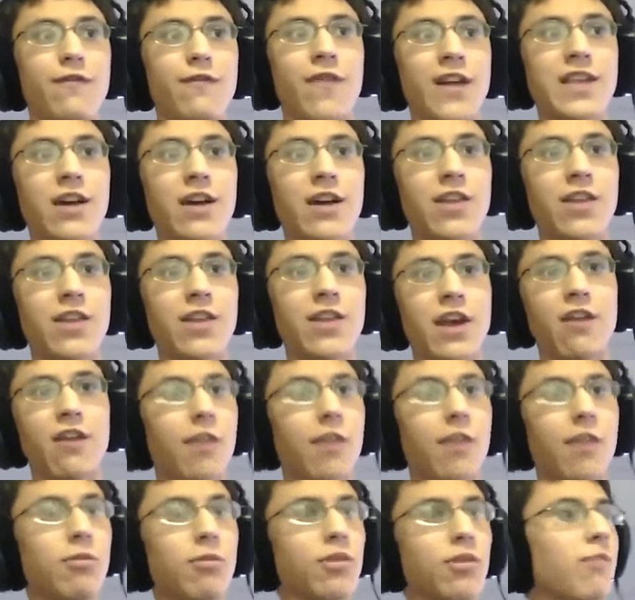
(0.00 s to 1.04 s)
That's how
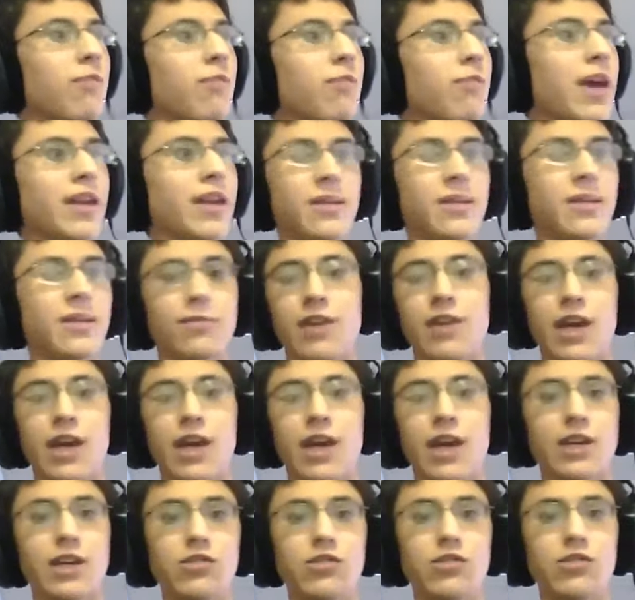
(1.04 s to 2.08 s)
they're able to make something
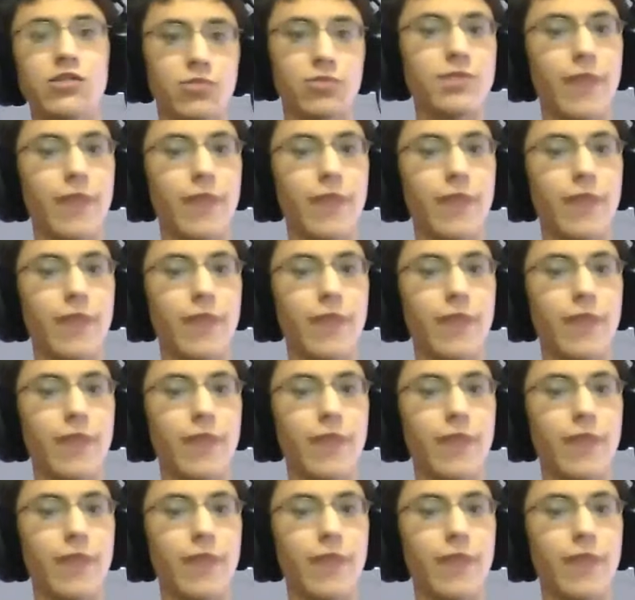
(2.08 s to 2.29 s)
like Super